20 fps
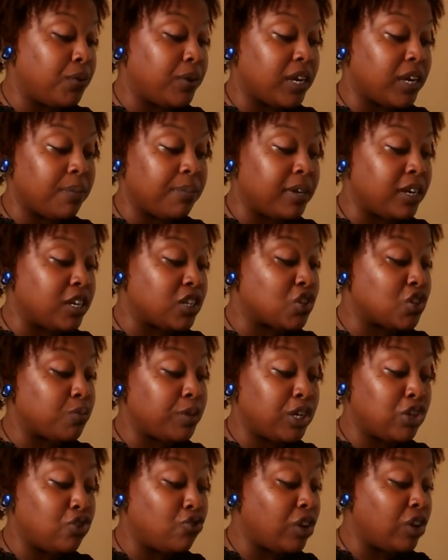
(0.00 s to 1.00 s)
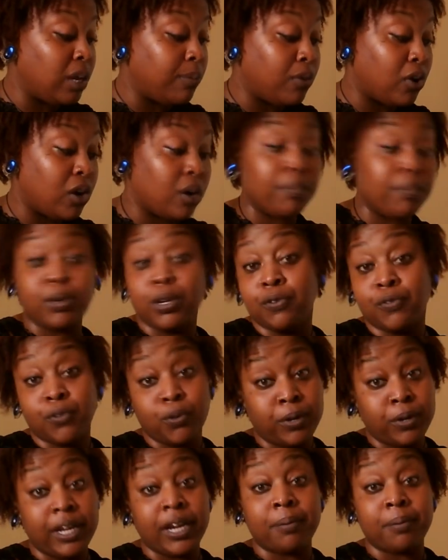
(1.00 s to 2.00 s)
It can be a sweet dream or a beautiful
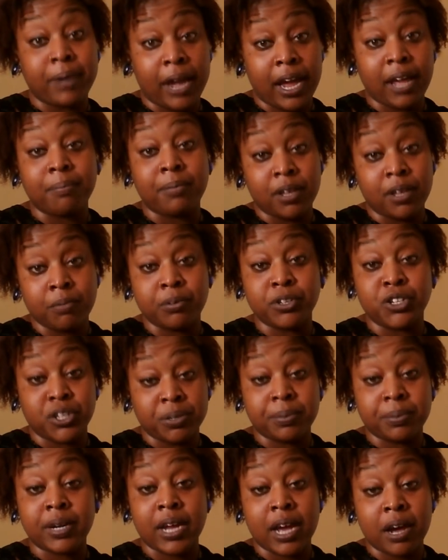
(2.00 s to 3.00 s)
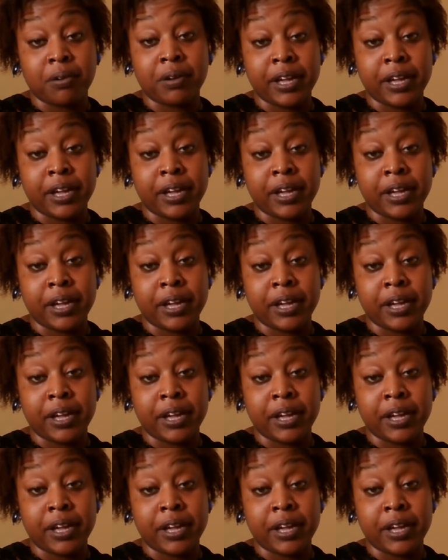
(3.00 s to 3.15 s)
damn nightmare with Gemini.